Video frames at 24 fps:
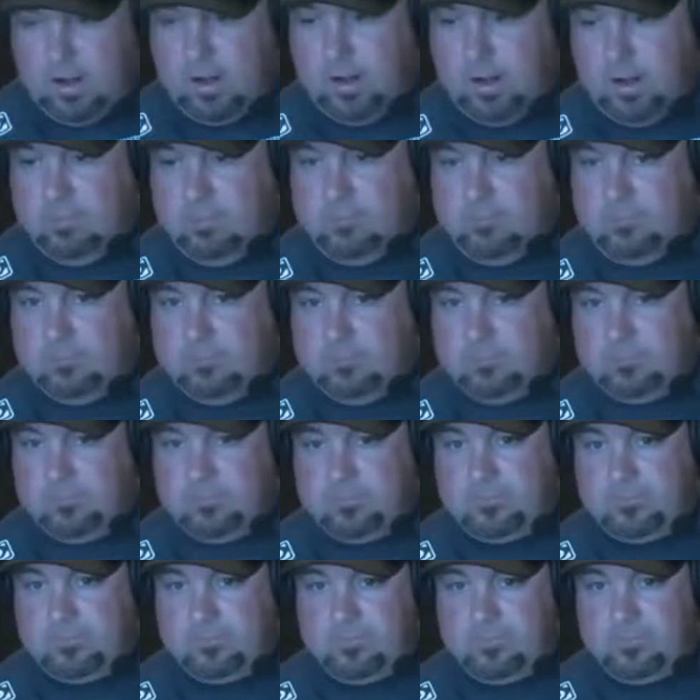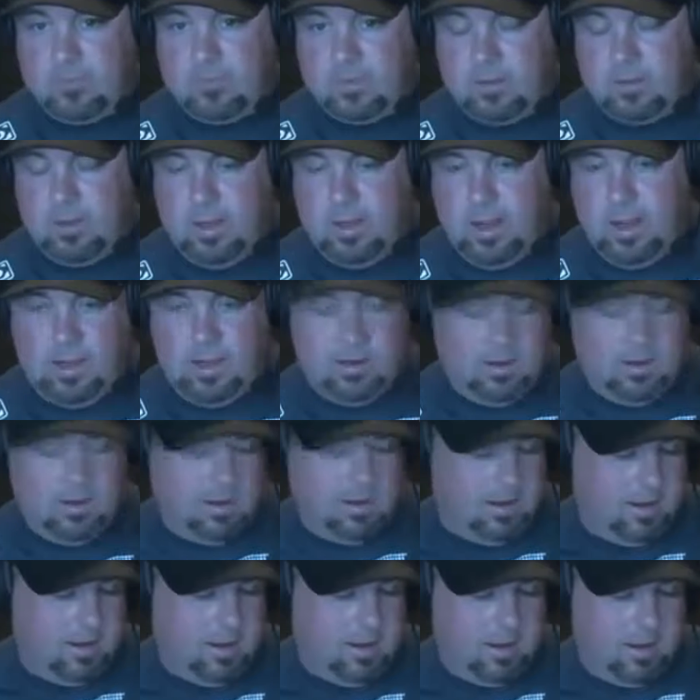Um, and
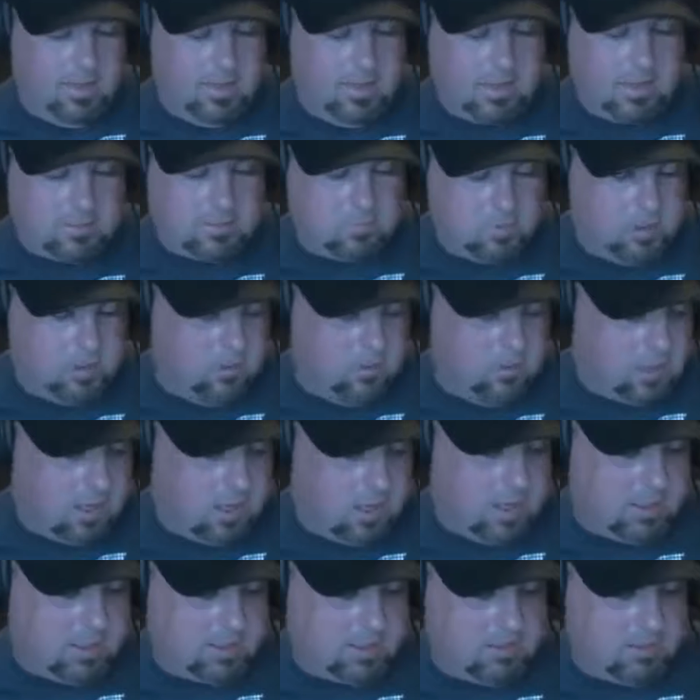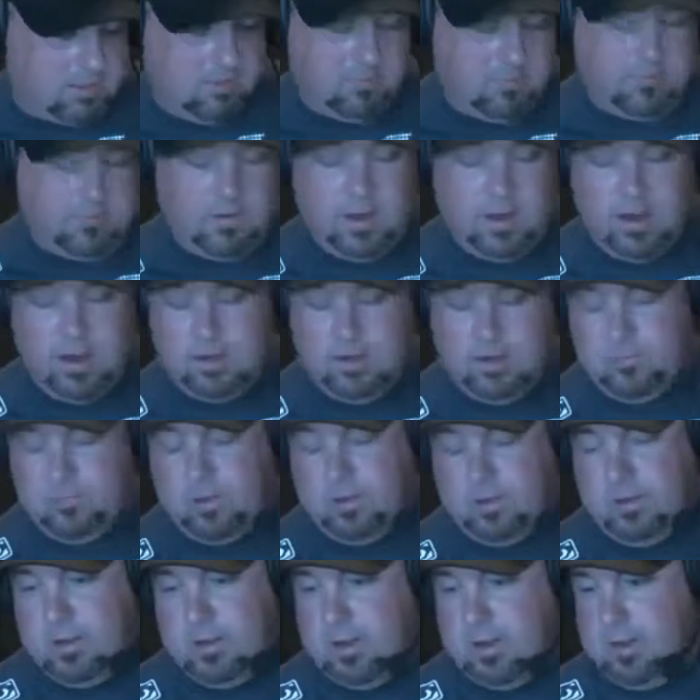uh, and that's really what cost him the fight.
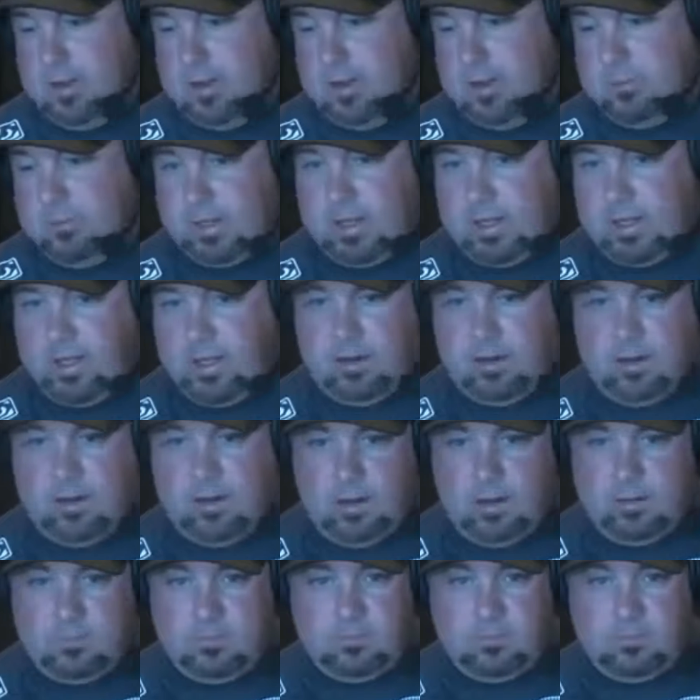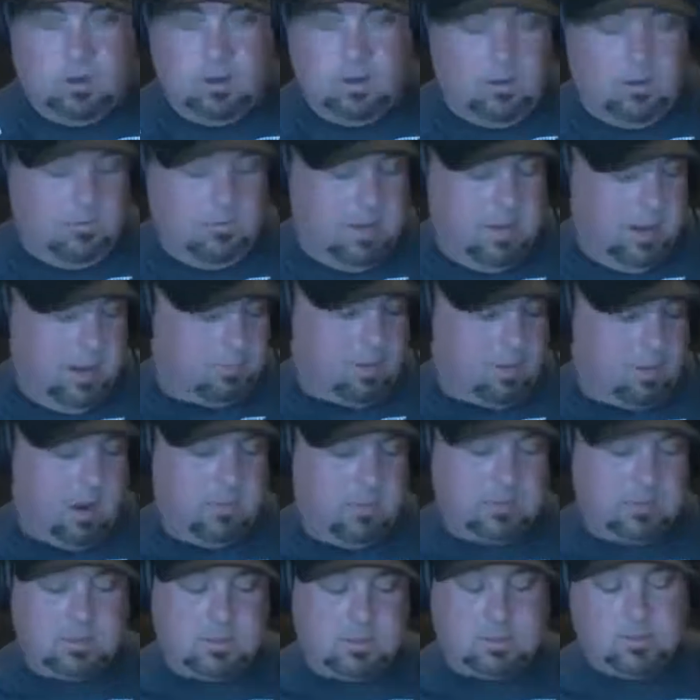But but again, uh, you know, mad
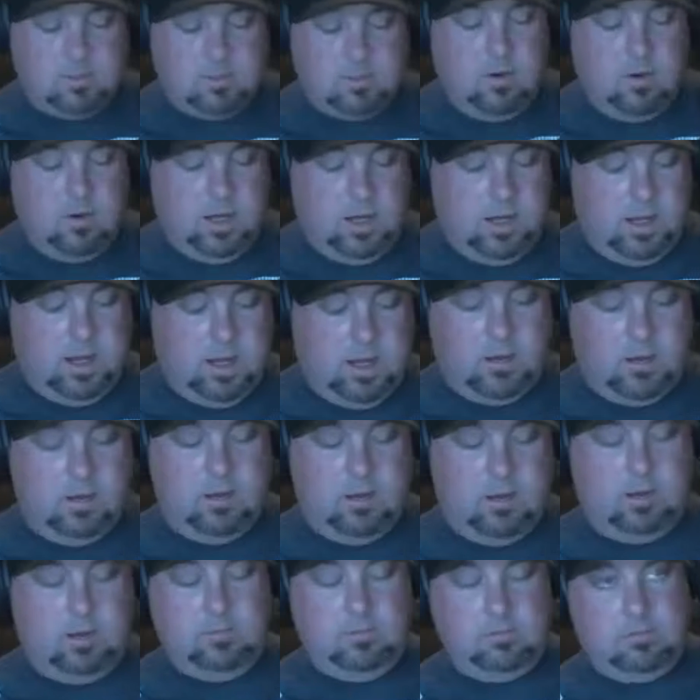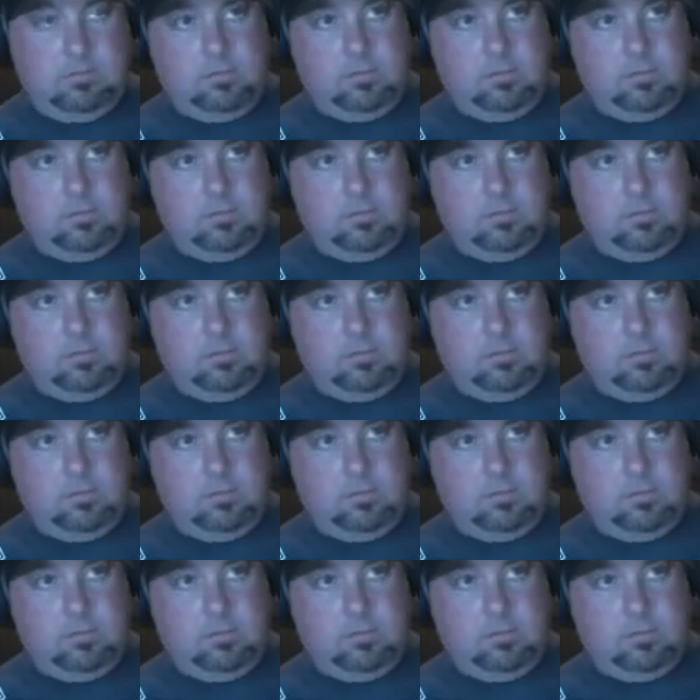props to Cerrone. I, you know,